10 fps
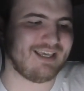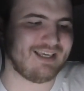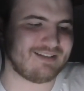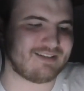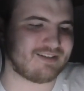
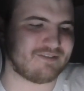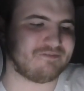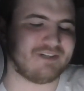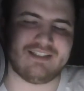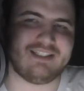it's
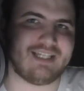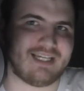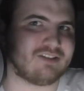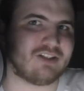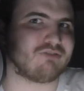funny
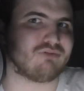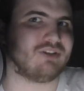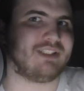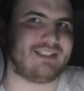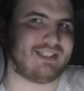and
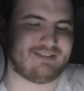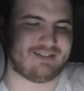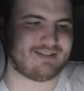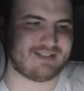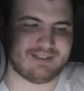ironic at
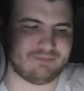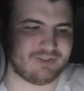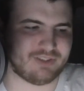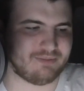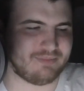the same
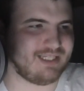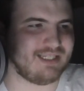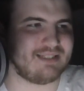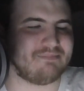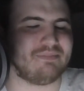time. It is